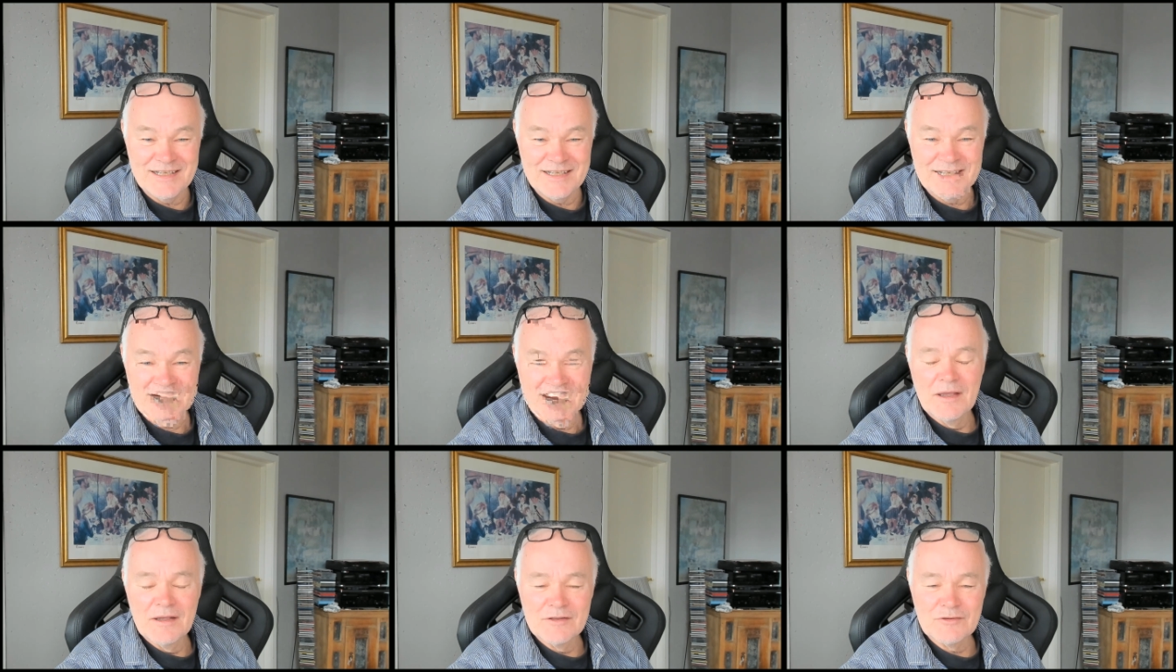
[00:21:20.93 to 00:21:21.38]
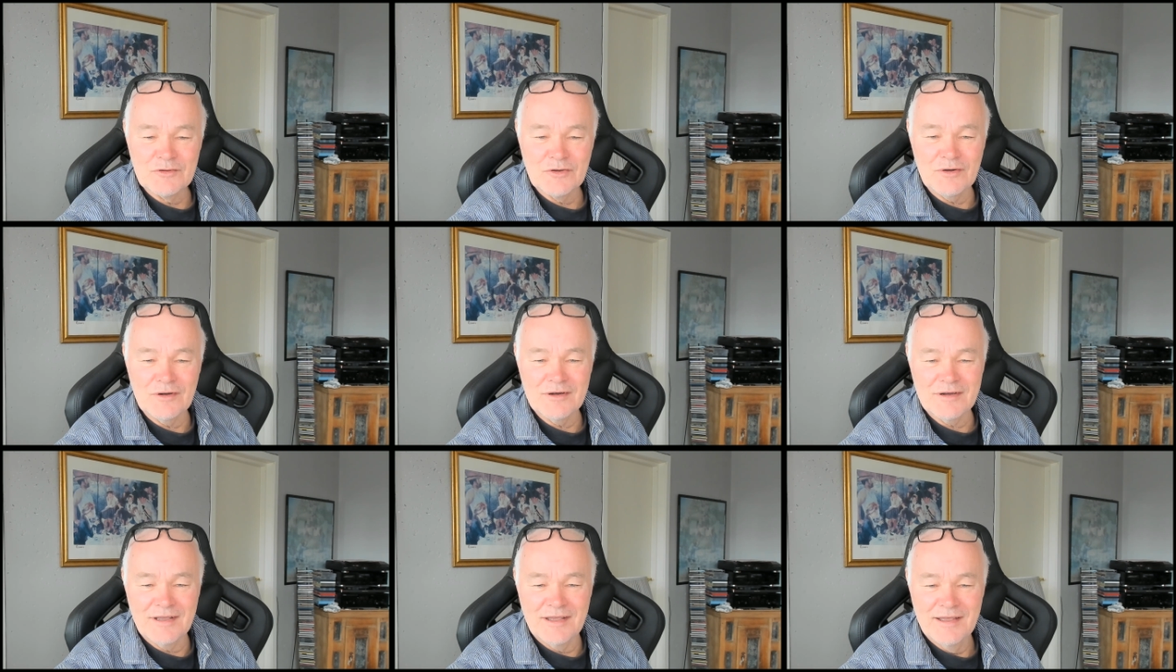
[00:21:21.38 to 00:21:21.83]
talk,
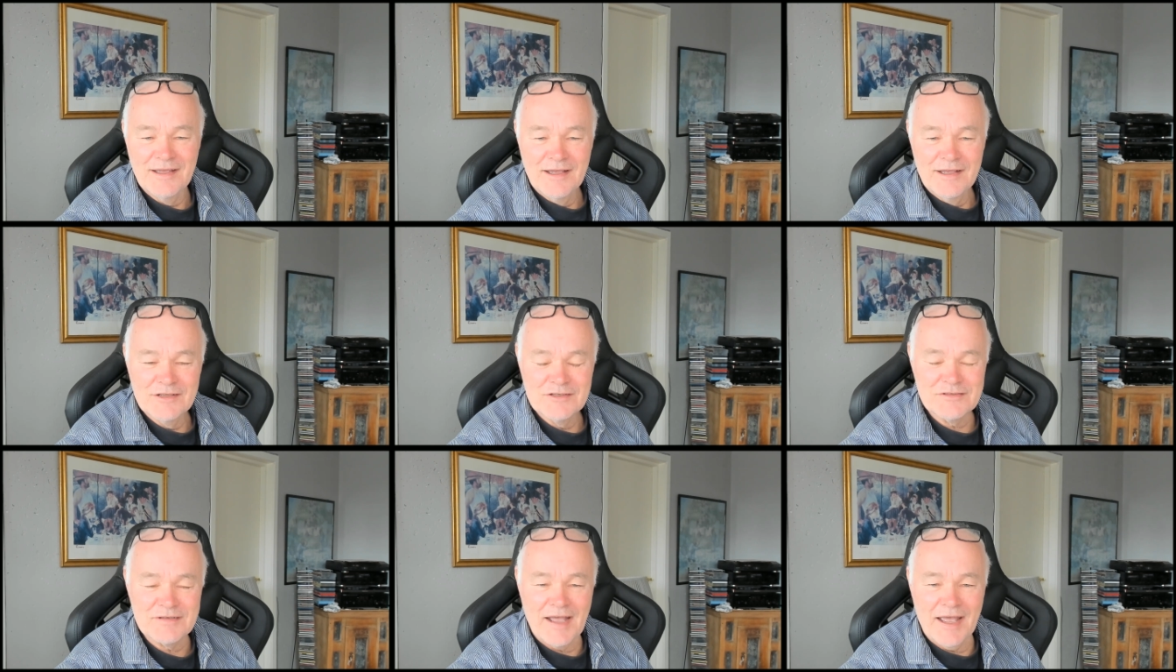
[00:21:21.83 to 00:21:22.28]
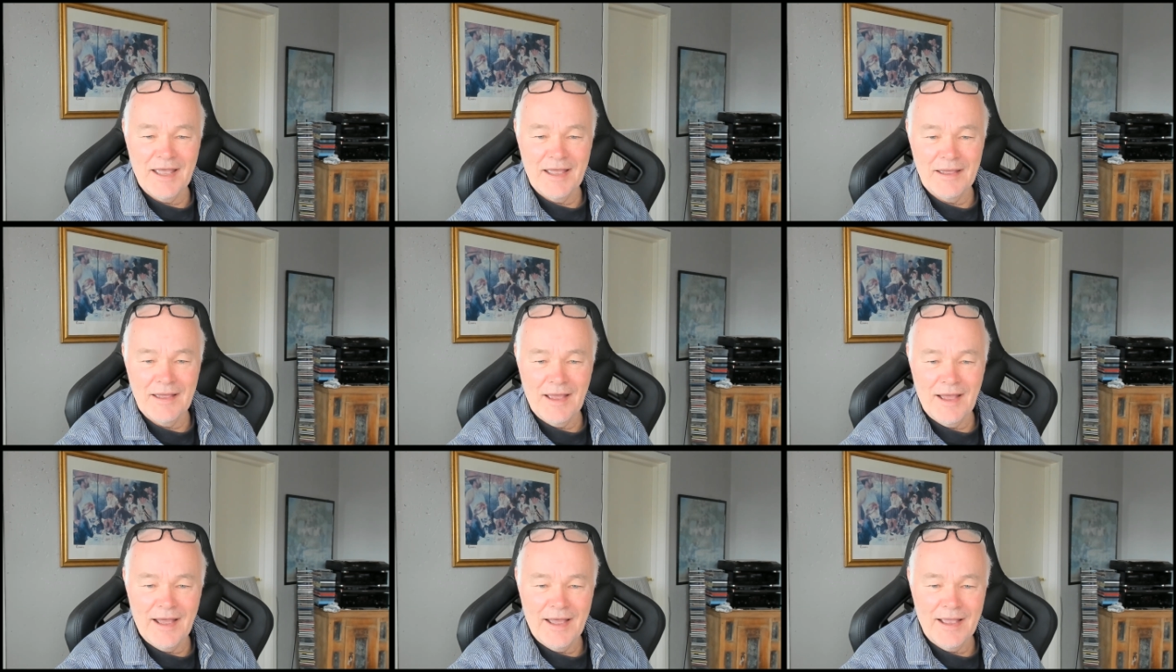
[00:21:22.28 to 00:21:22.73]
so I,
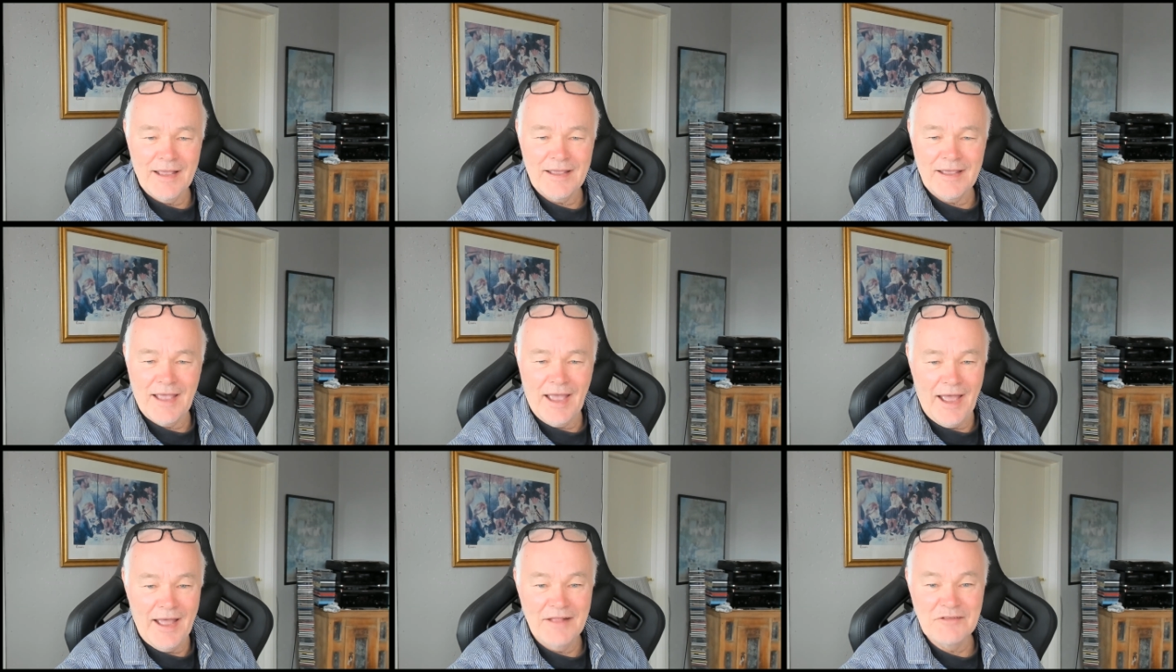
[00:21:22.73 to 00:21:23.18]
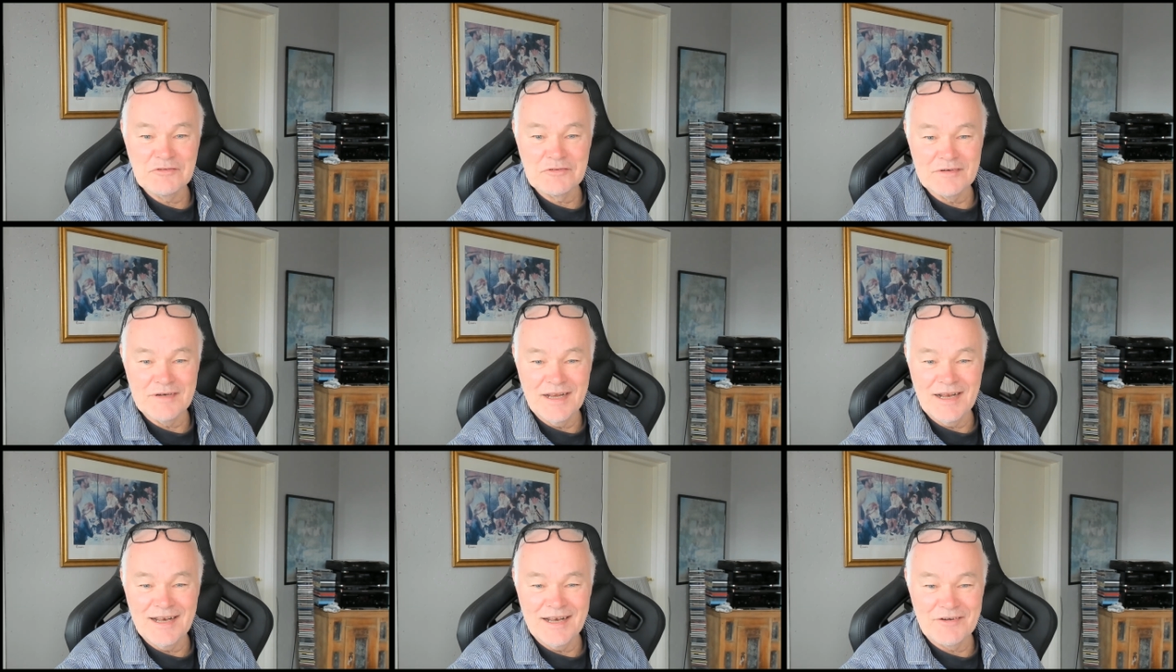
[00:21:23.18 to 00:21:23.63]
I can't really
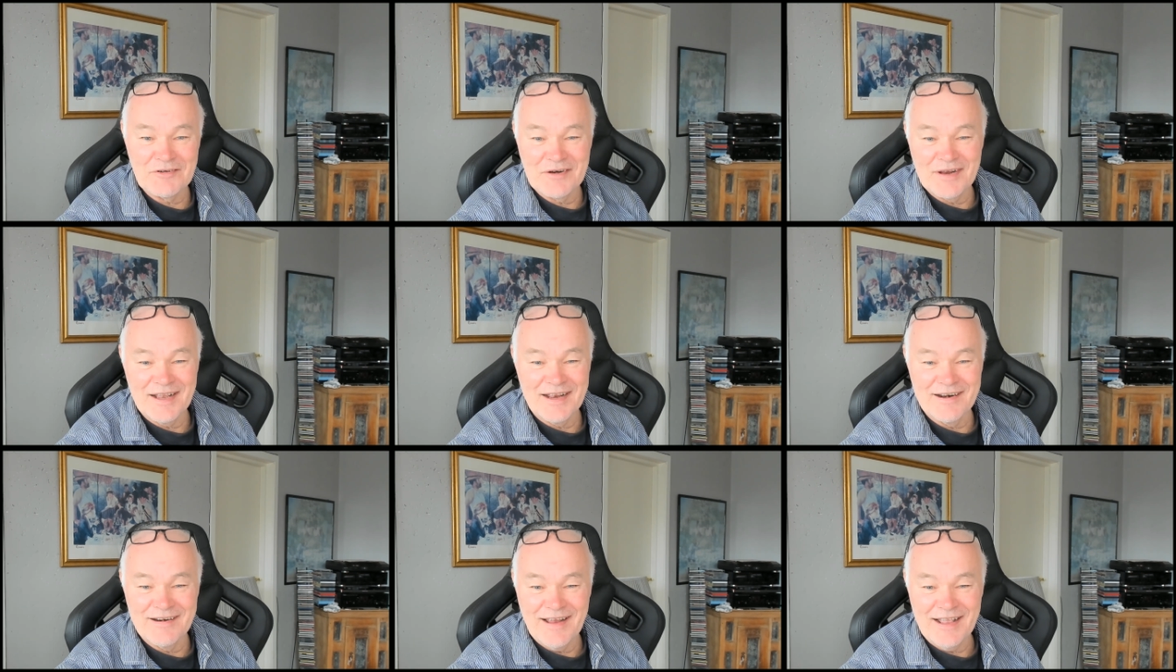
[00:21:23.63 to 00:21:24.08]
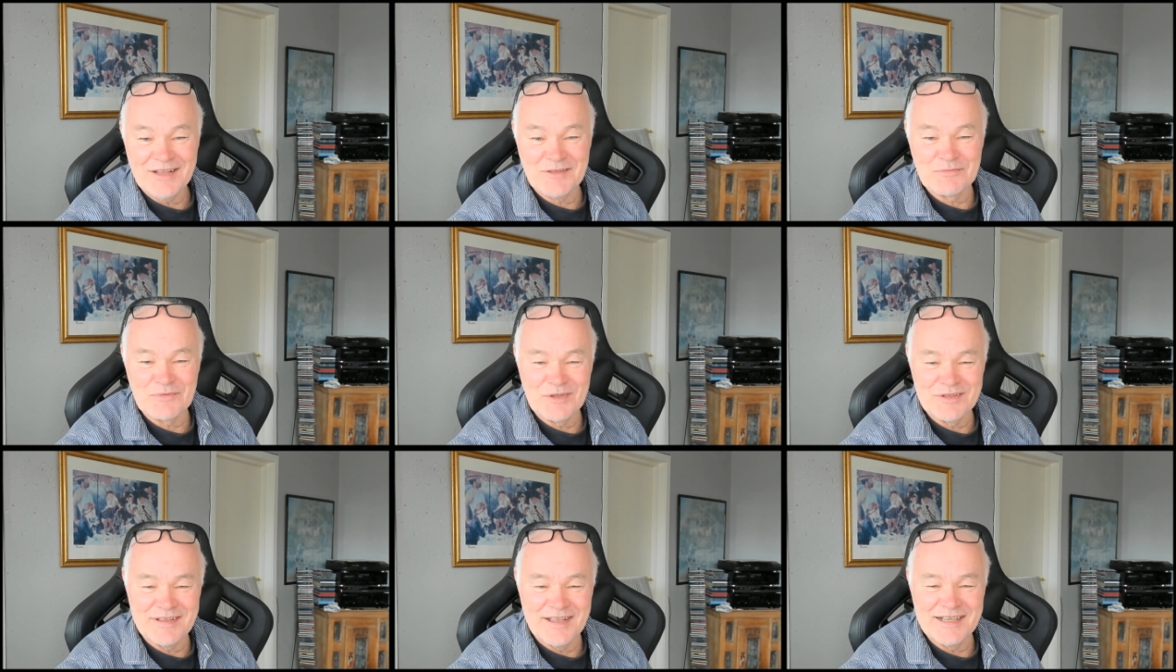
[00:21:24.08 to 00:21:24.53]
regret what I
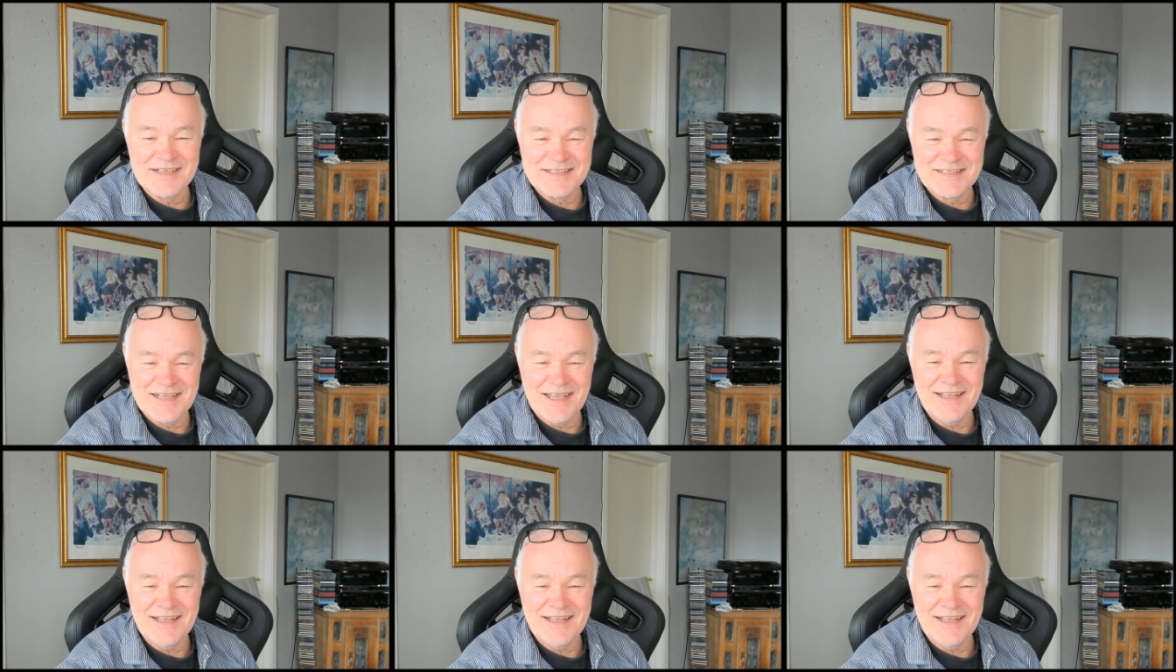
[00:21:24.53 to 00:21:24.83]
said.